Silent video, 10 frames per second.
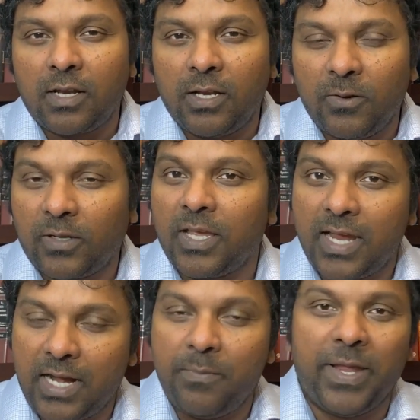looking
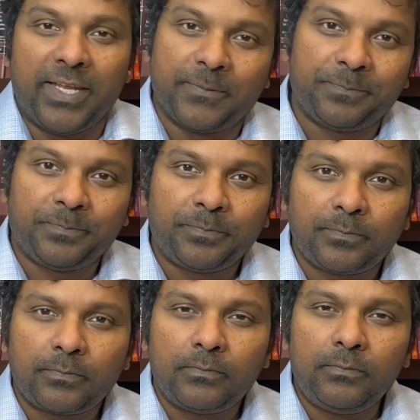at me.
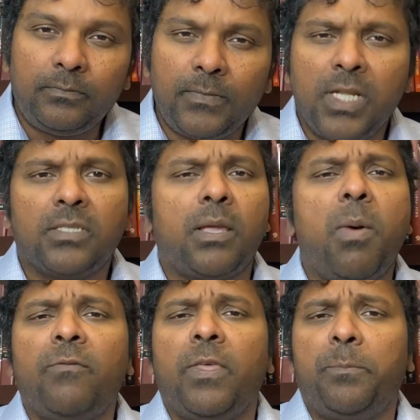Some
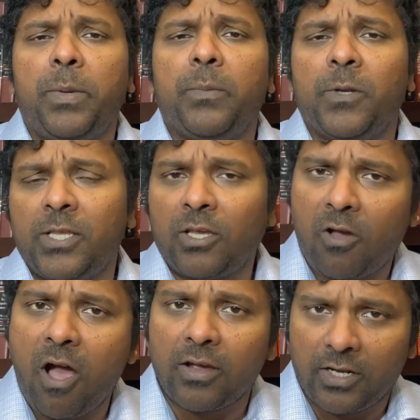of the people in the
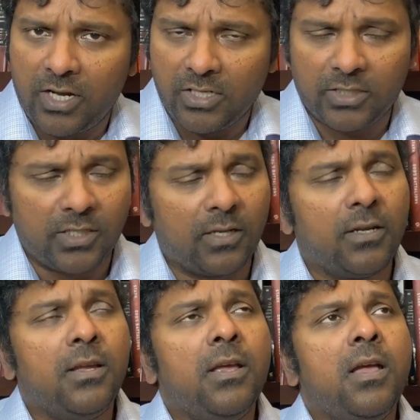congregation
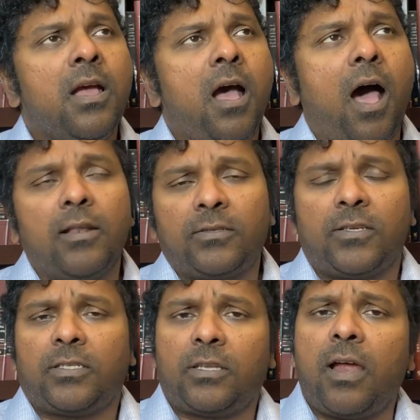also
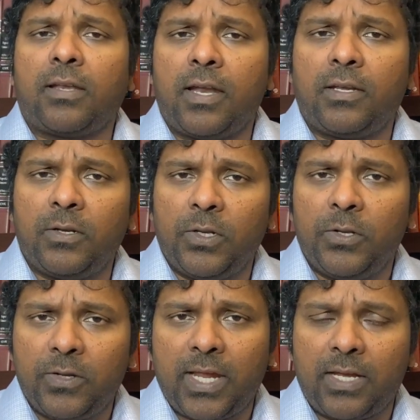started to
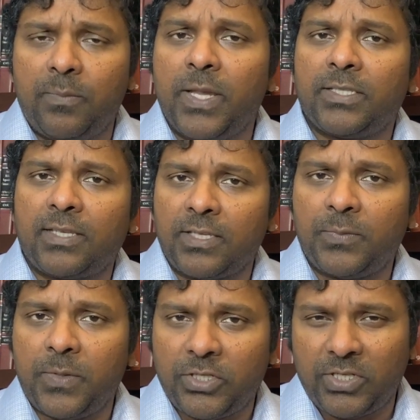look at me
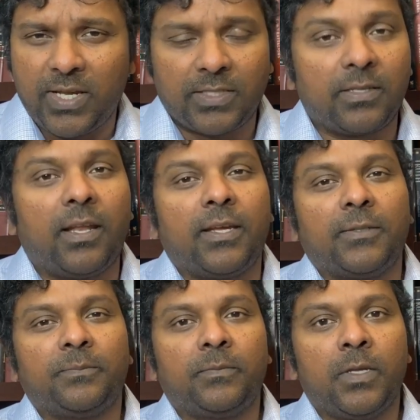suspiciously.
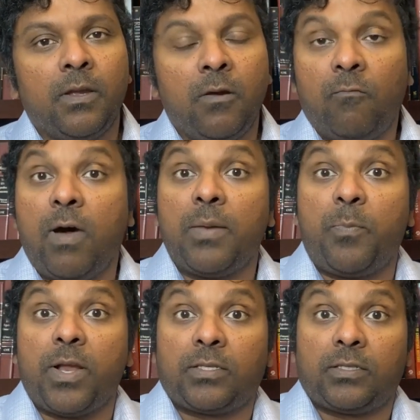One
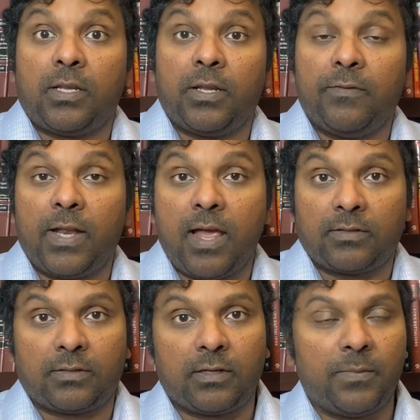person even
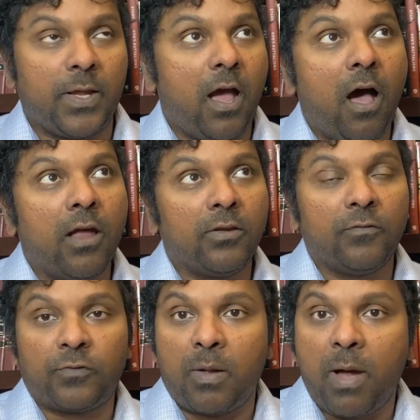asked me, are you
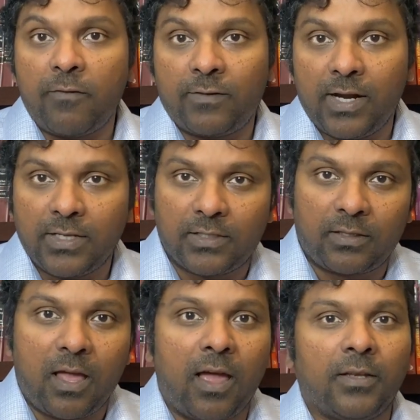from Afghanistan?